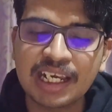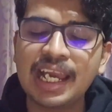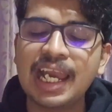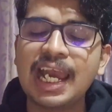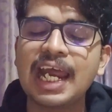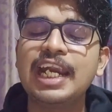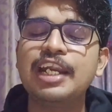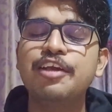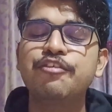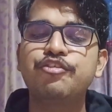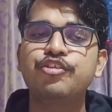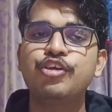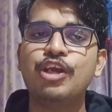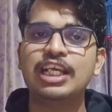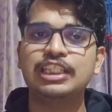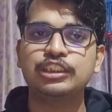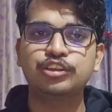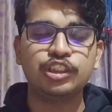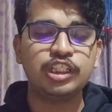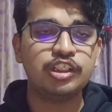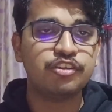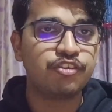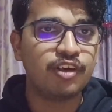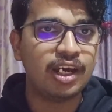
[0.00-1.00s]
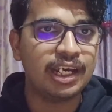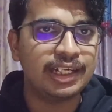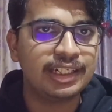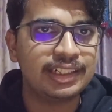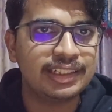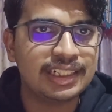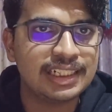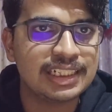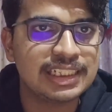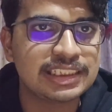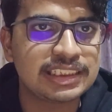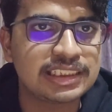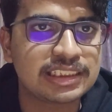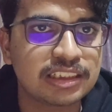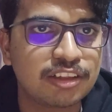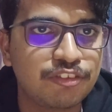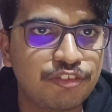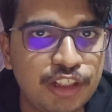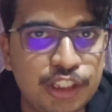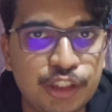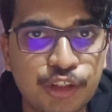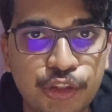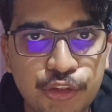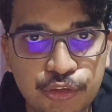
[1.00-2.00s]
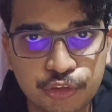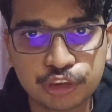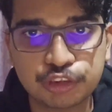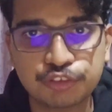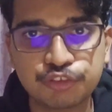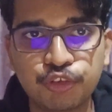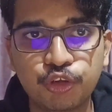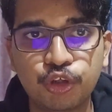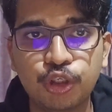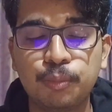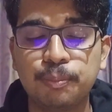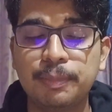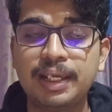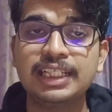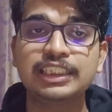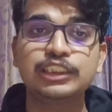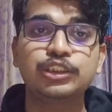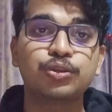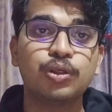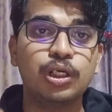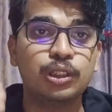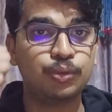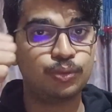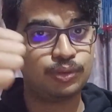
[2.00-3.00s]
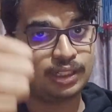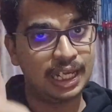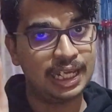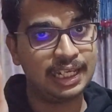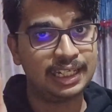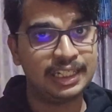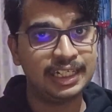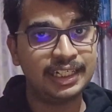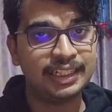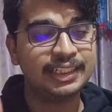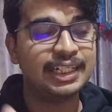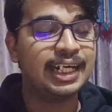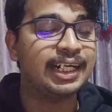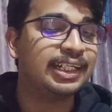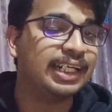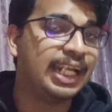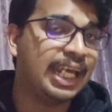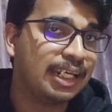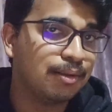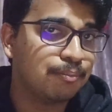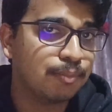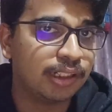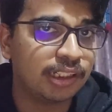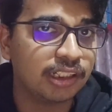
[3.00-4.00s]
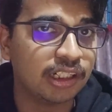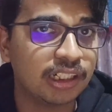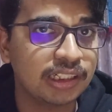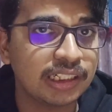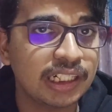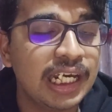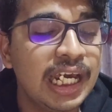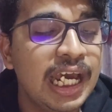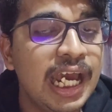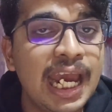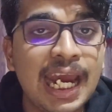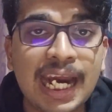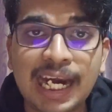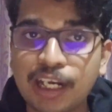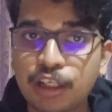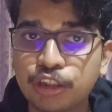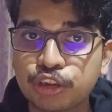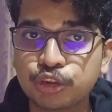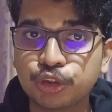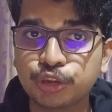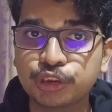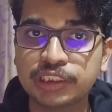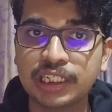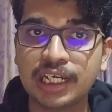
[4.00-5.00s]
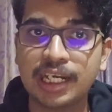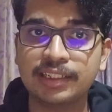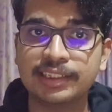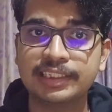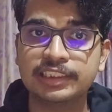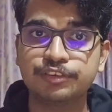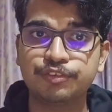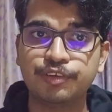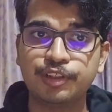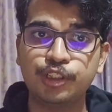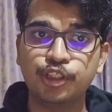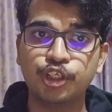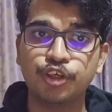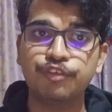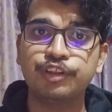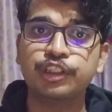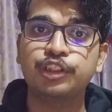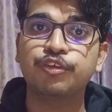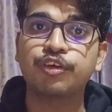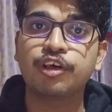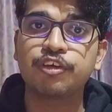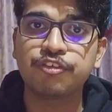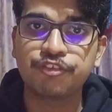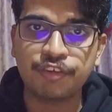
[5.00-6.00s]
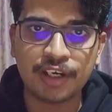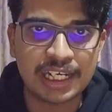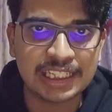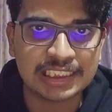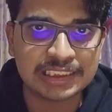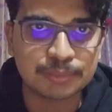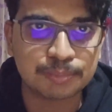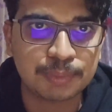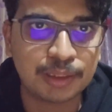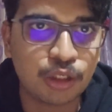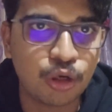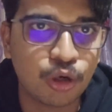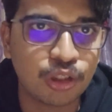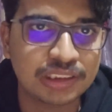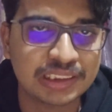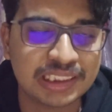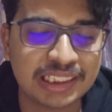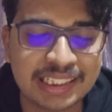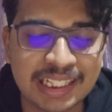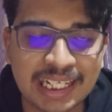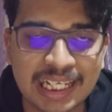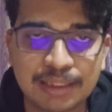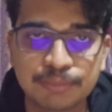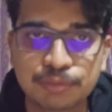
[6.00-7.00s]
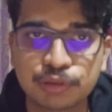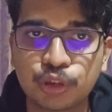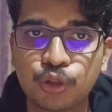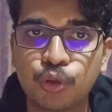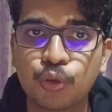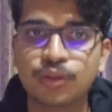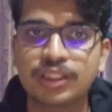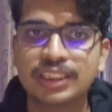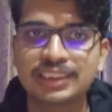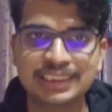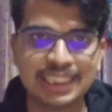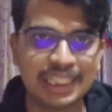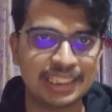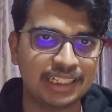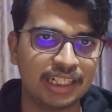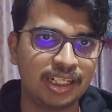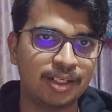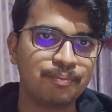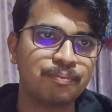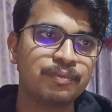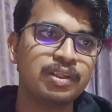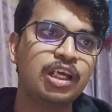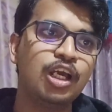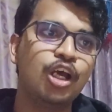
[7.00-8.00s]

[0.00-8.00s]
And if you actually find this video useful, make sure to hit that like button and also share this video with your friends because it helps grow the channel.